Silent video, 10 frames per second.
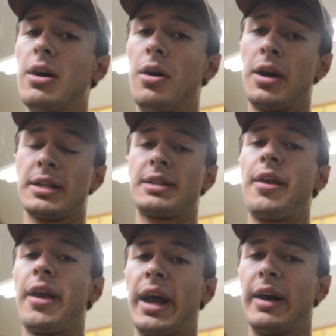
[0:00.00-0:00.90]

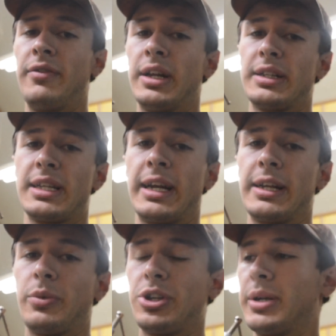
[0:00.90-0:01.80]
Honestly, I have not
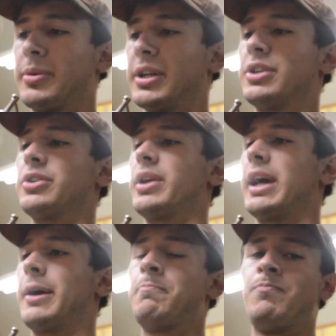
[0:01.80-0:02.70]
decided which I'm going to do
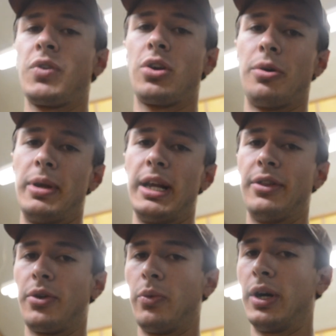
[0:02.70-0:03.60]
yet. Could be
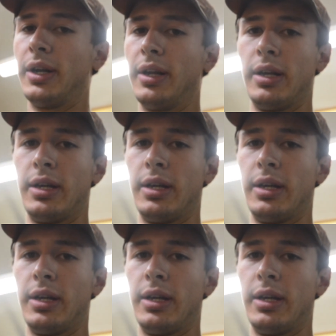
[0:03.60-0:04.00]
either one.